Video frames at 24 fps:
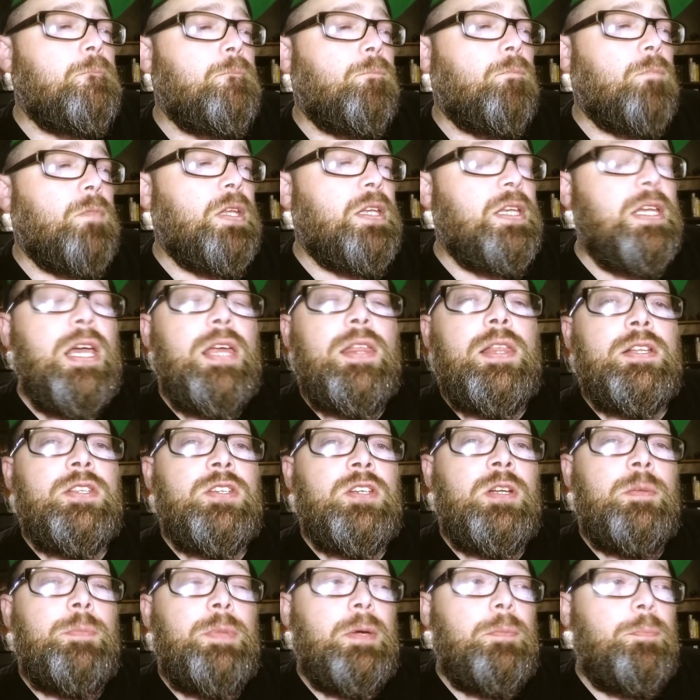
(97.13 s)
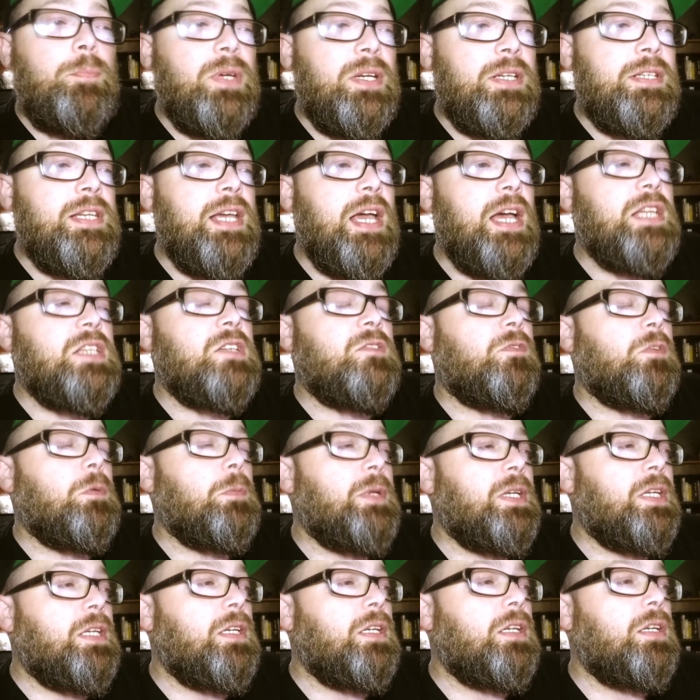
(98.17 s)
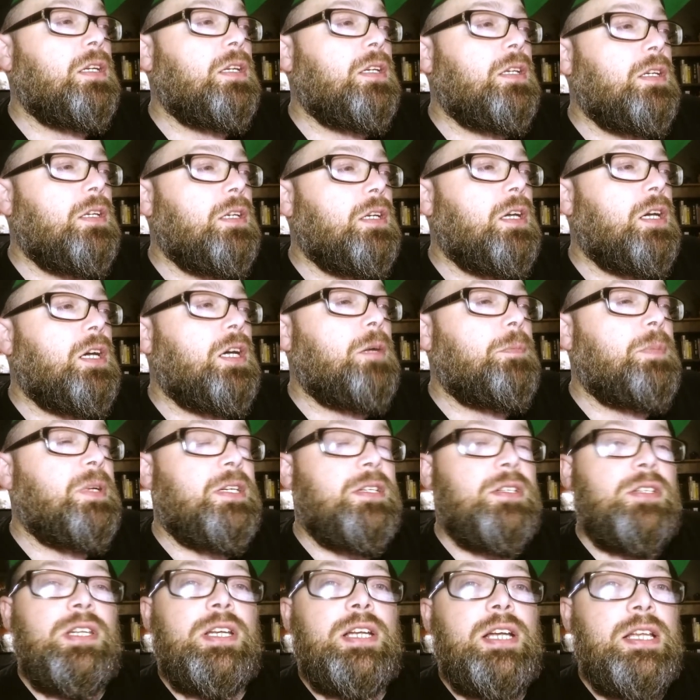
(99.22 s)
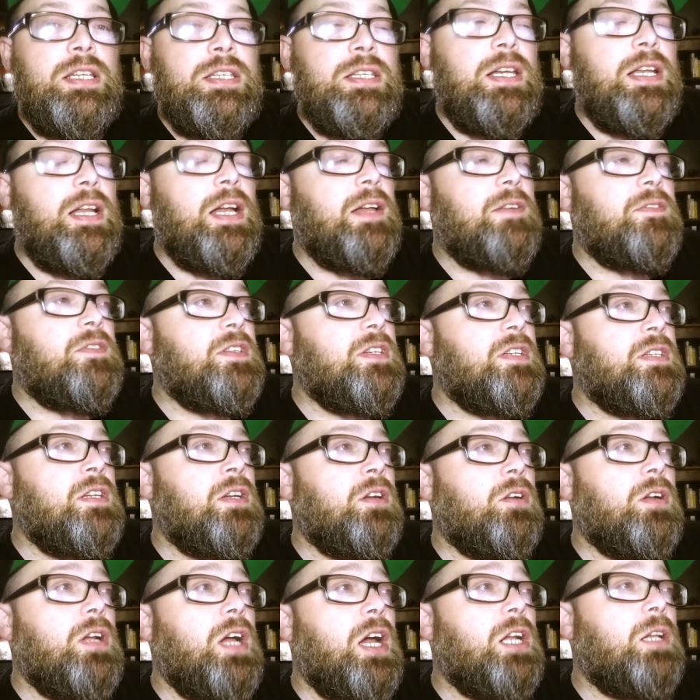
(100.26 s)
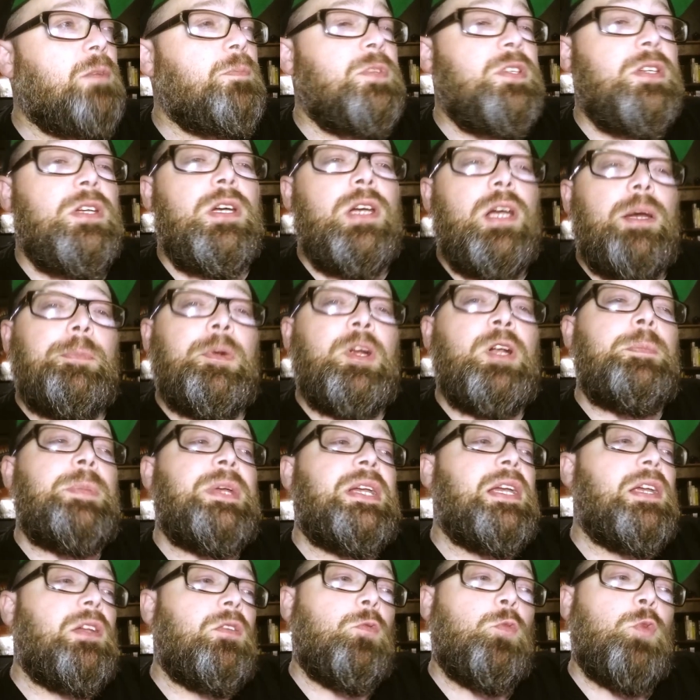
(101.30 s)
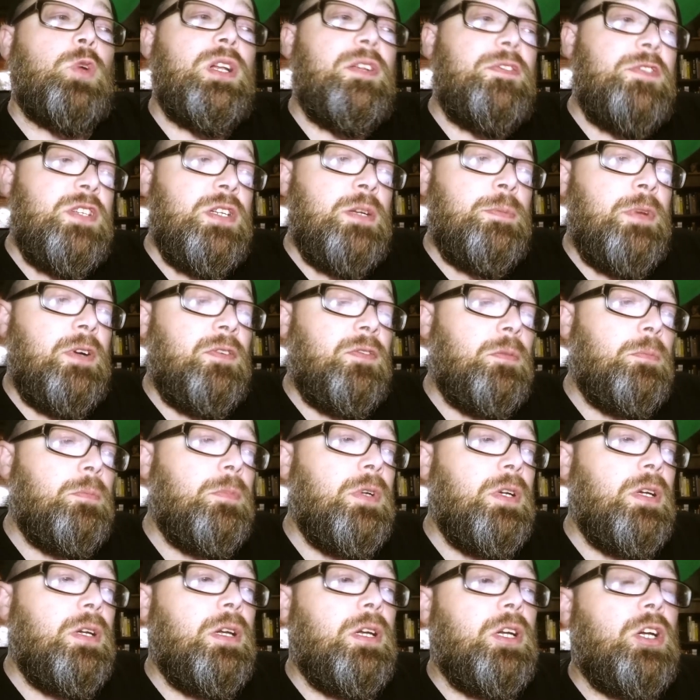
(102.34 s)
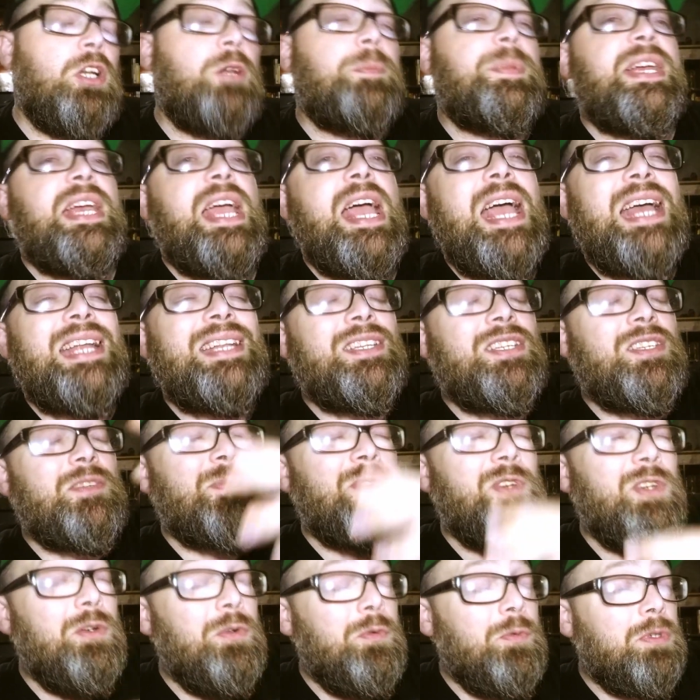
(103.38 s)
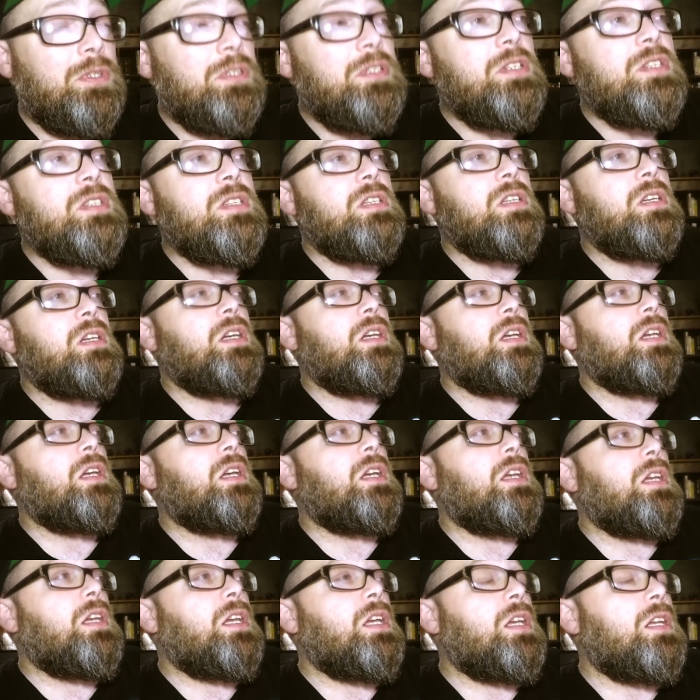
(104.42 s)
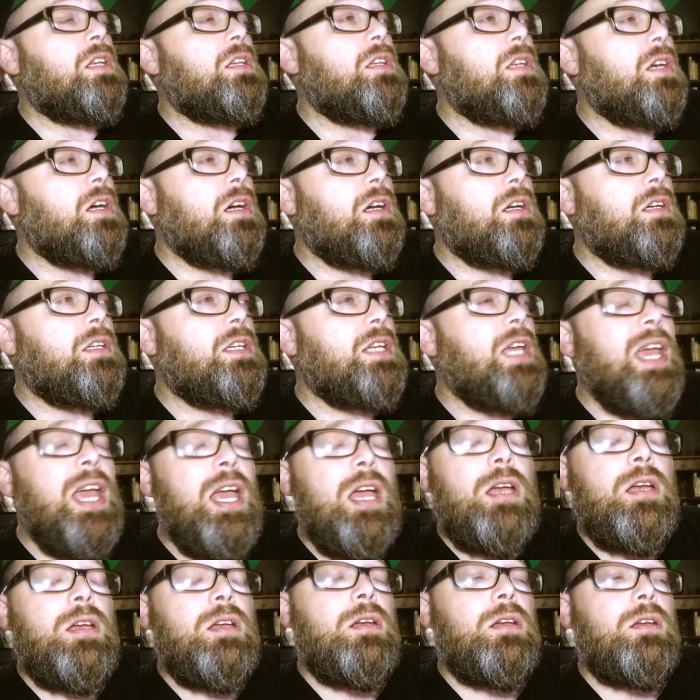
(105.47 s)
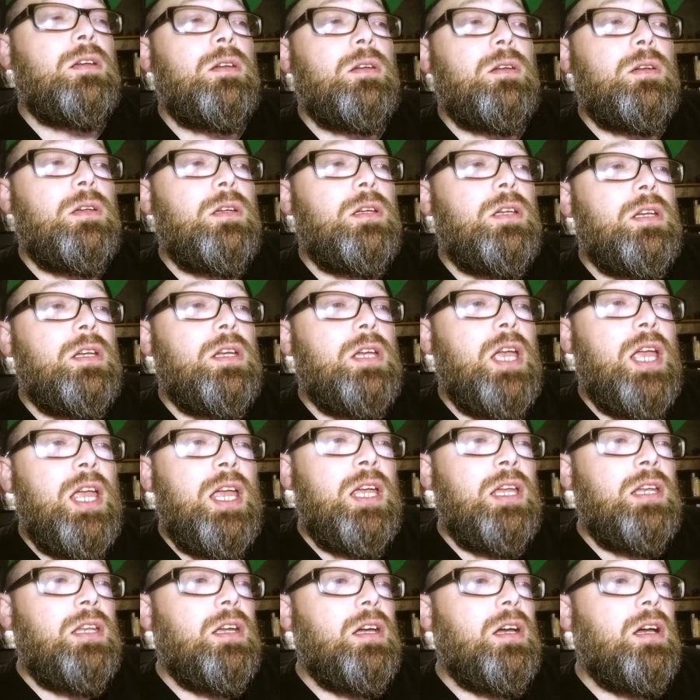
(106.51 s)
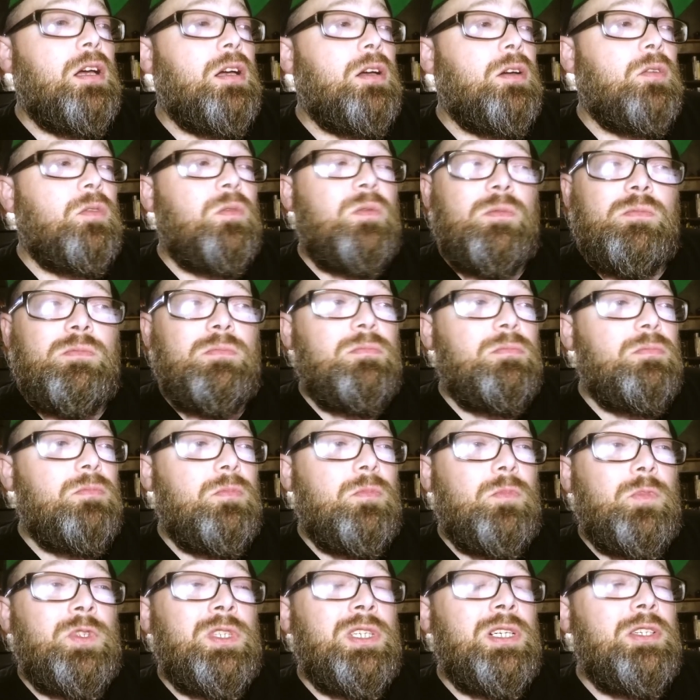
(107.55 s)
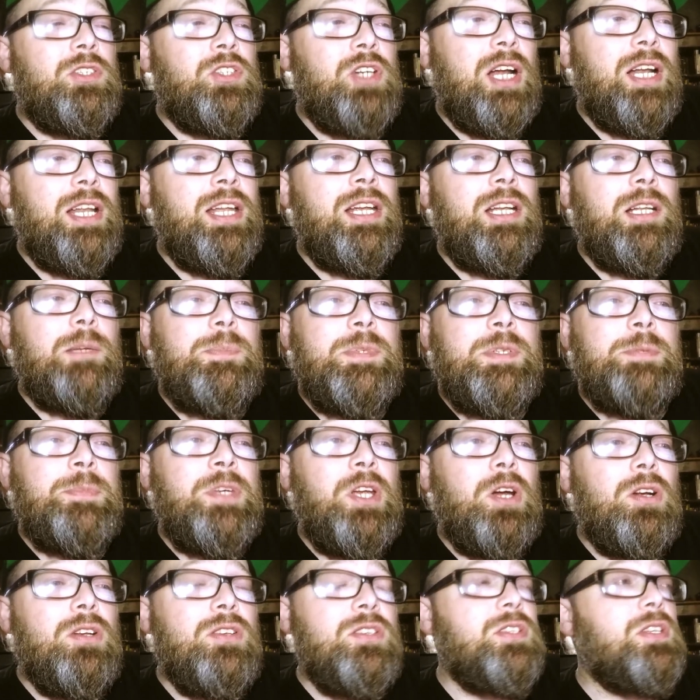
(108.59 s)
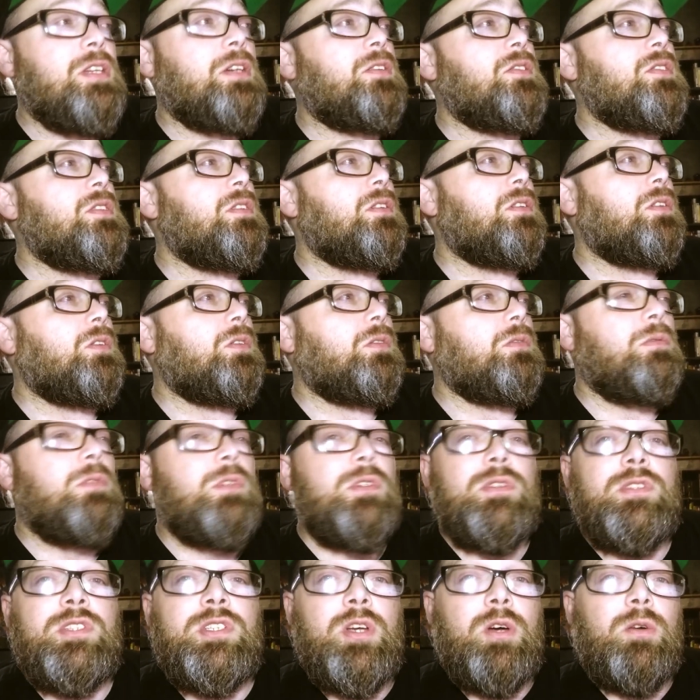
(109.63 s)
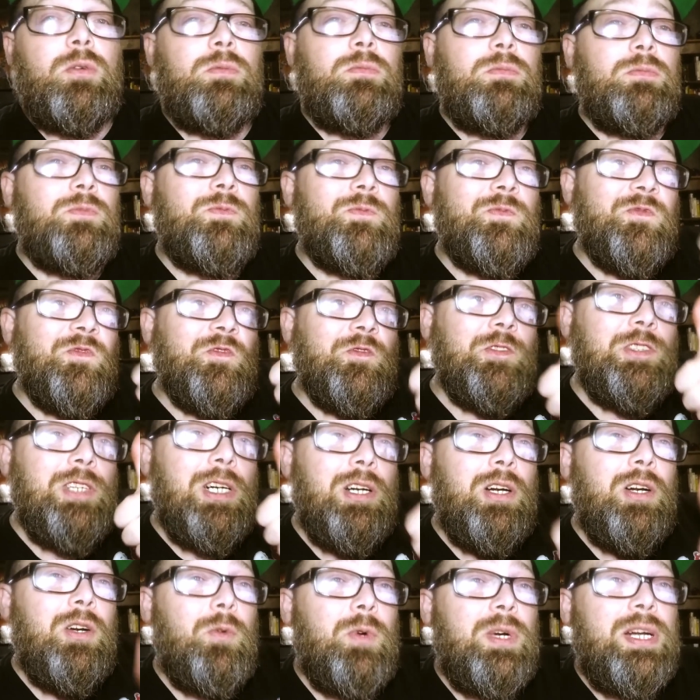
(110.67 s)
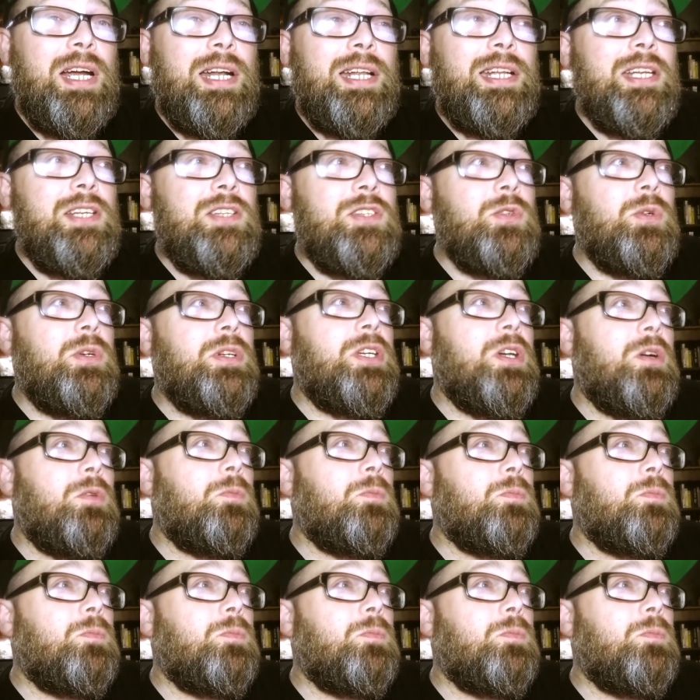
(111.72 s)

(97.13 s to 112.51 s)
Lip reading: yeah, that's going to be a big task for me, because like I said, I have 600 items. I'm going to be getting rid of some of them. I'm going to be adding some new ones. And yeah. And we're going to try to hit up some yard sales. So, got to get to it, yo.